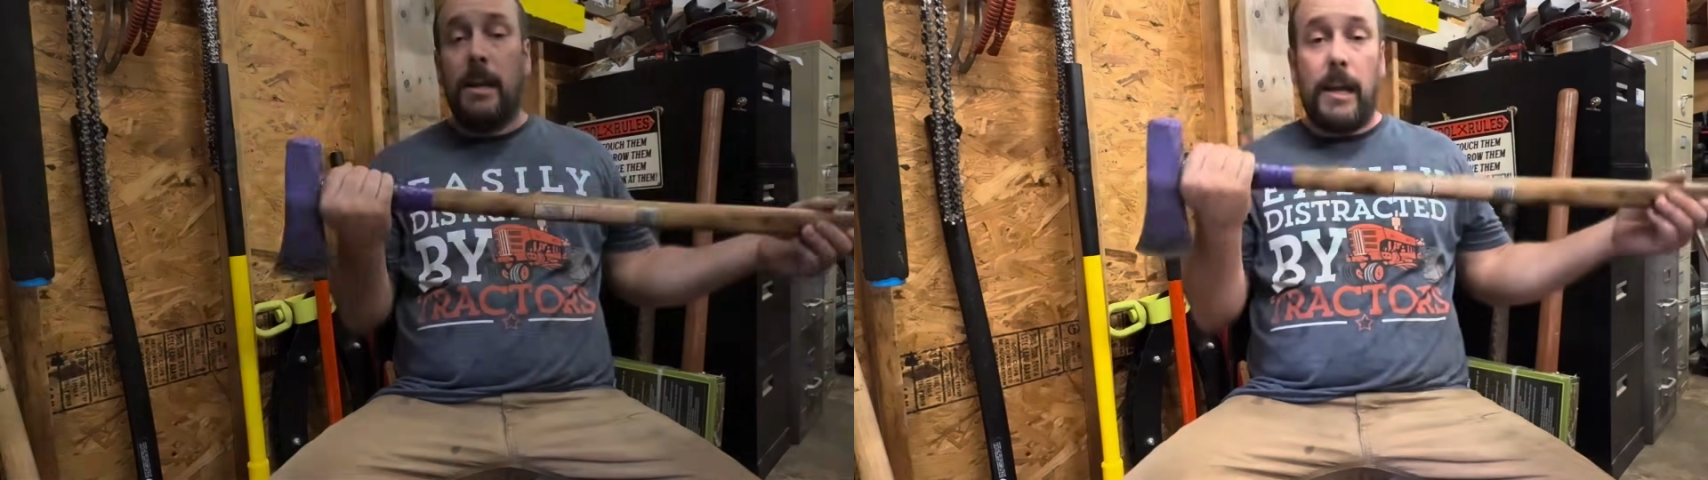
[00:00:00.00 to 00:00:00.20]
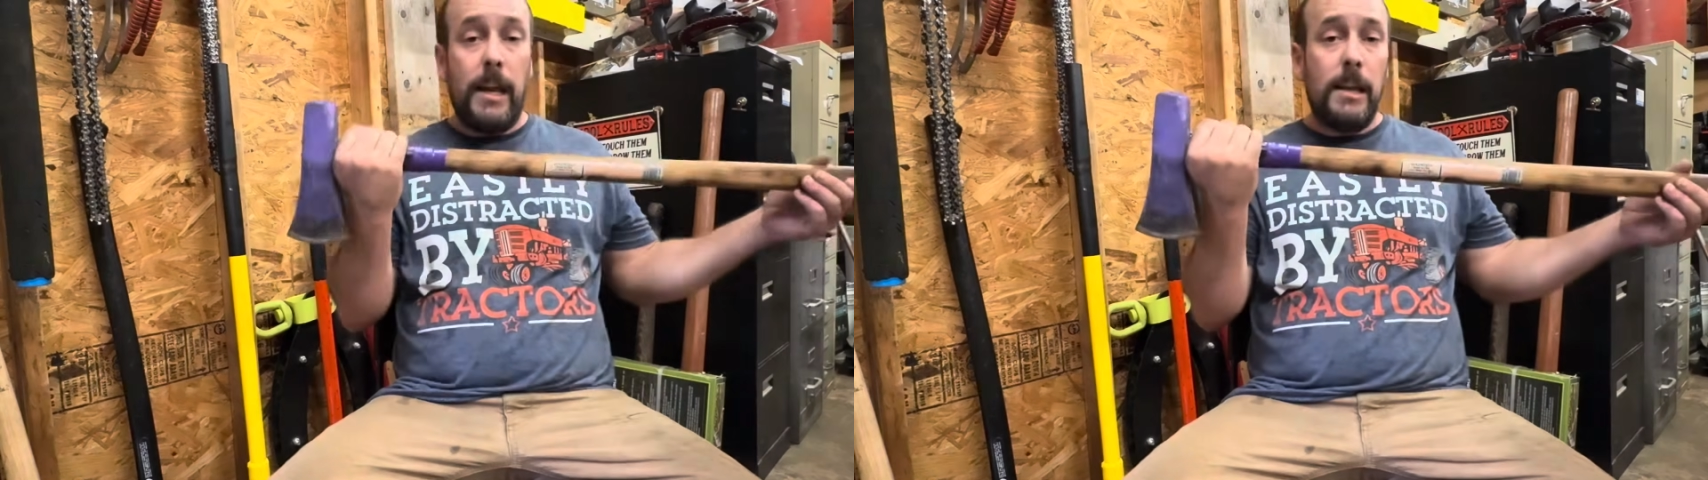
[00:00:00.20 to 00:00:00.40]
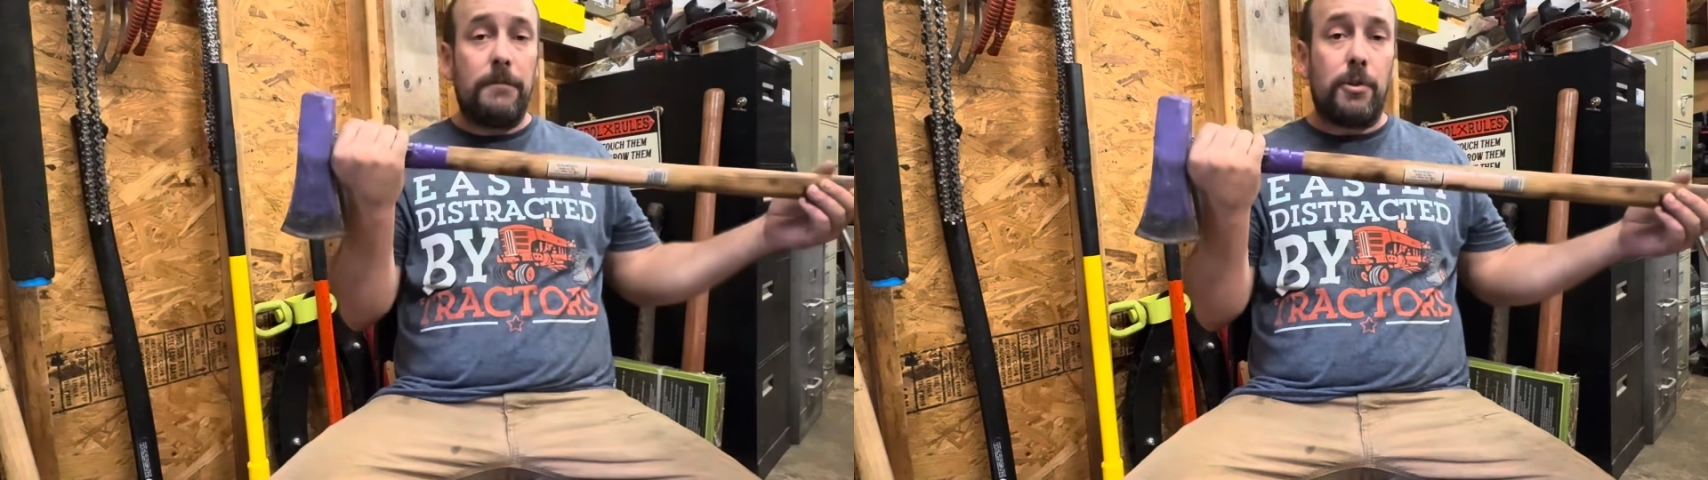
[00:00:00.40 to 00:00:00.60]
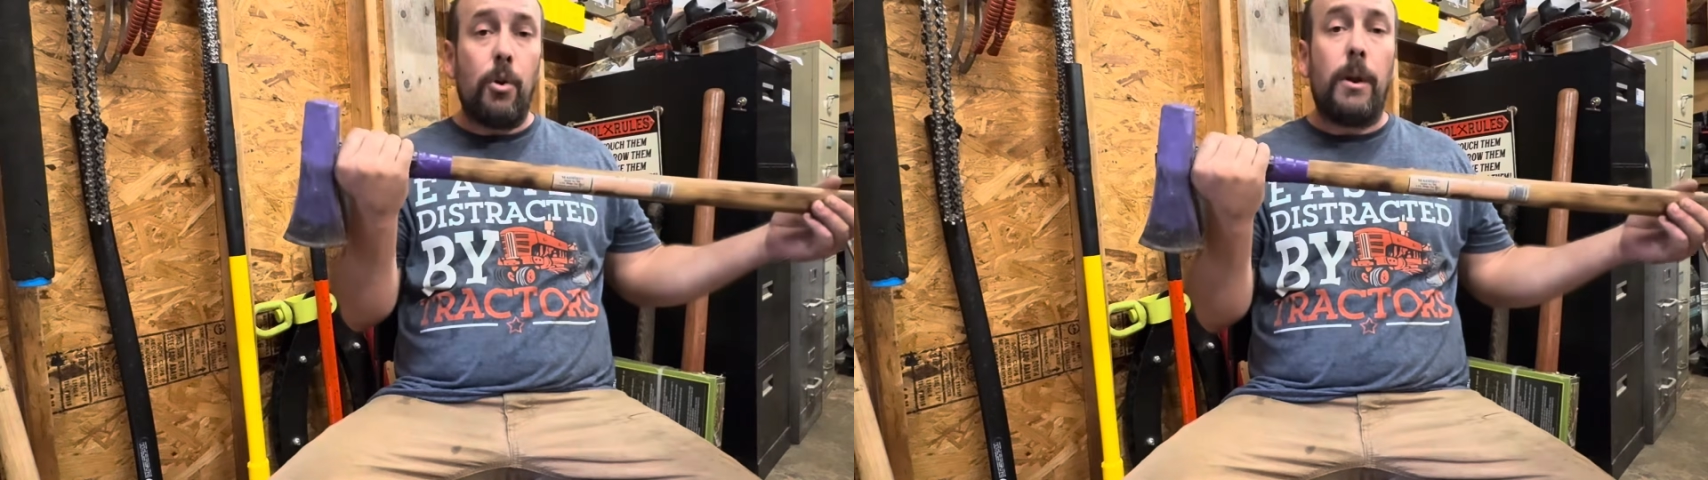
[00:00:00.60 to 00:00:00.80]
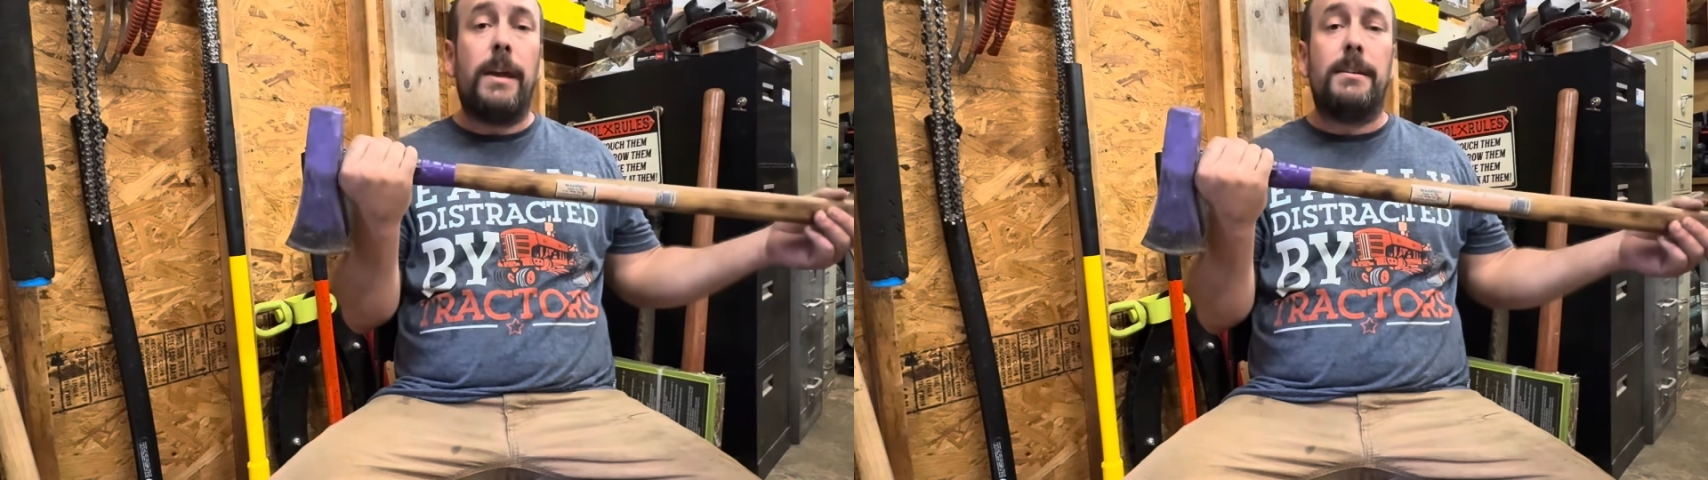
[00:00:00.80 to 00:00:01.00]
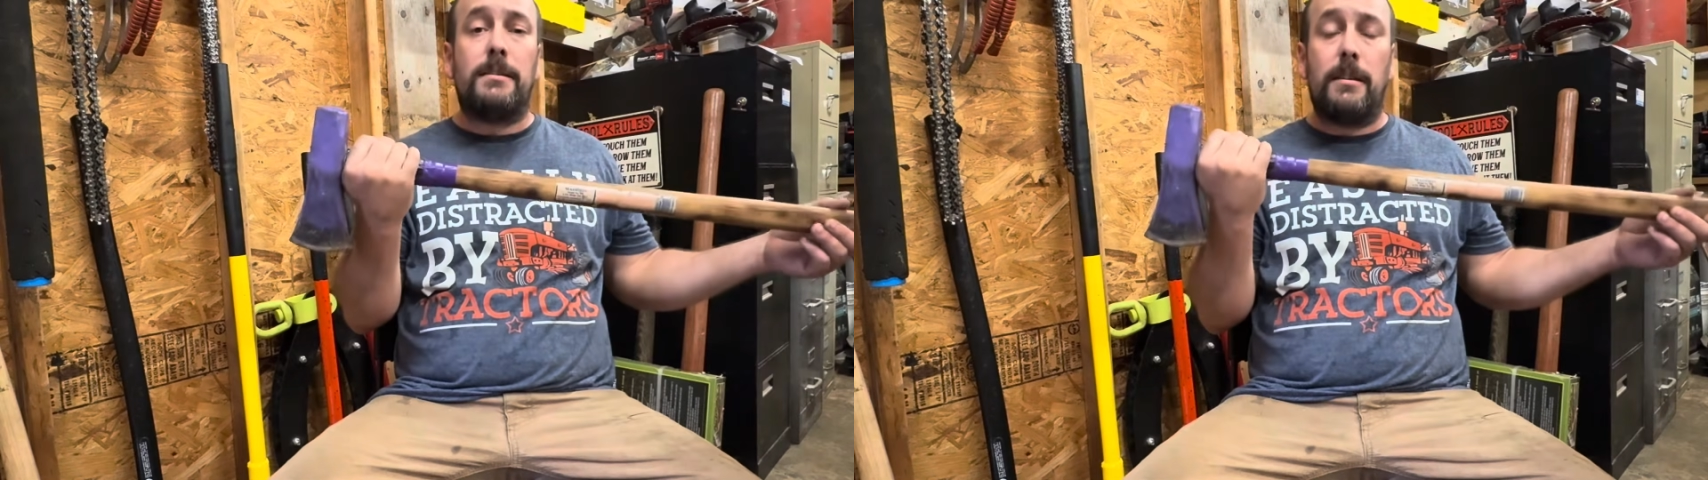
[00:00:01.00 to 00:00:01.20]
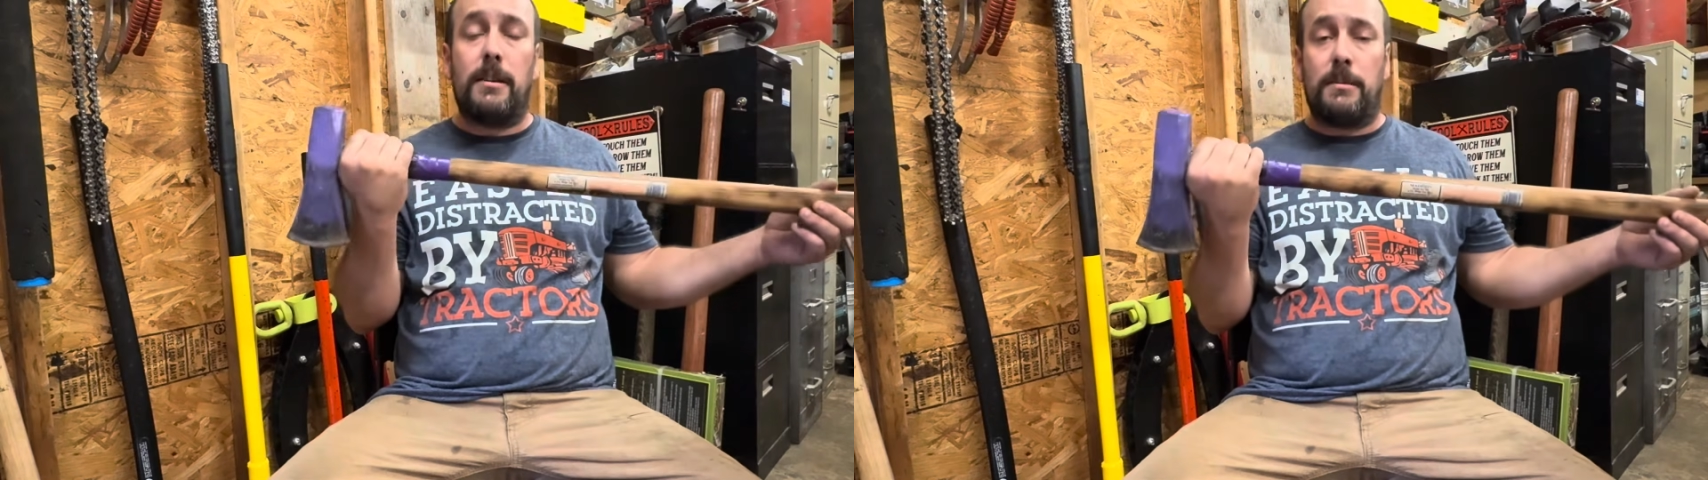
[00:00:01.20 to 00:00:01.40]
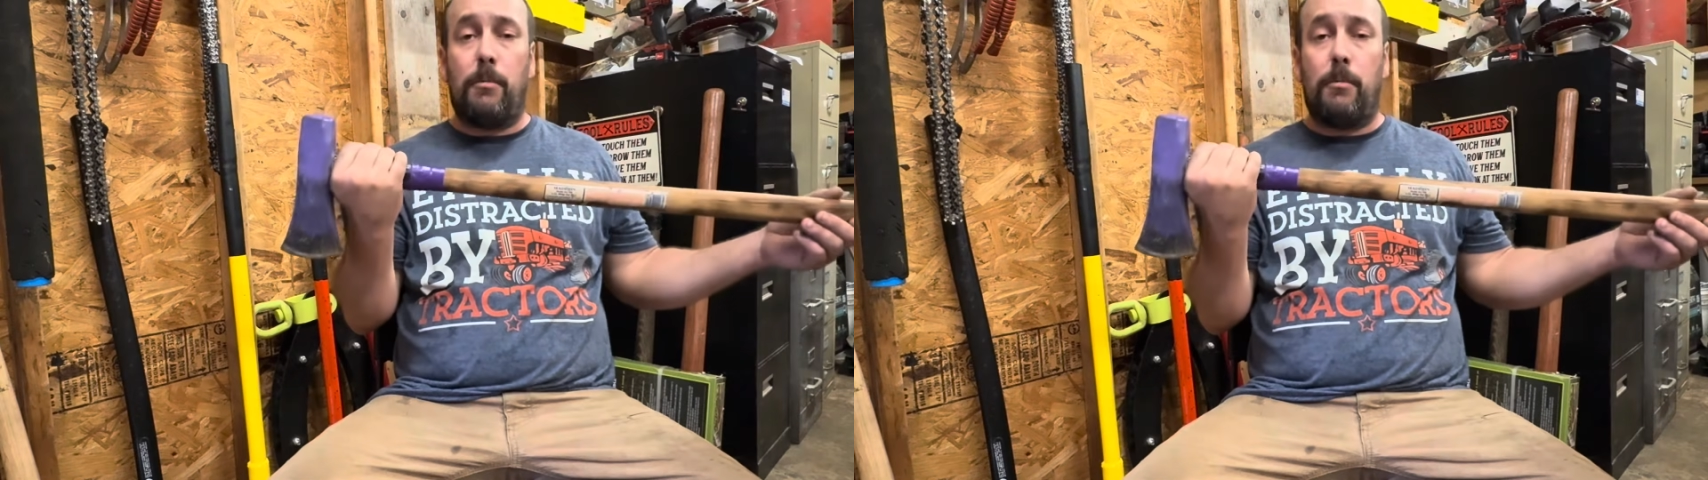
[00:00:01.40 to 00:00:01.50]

And I've showcased this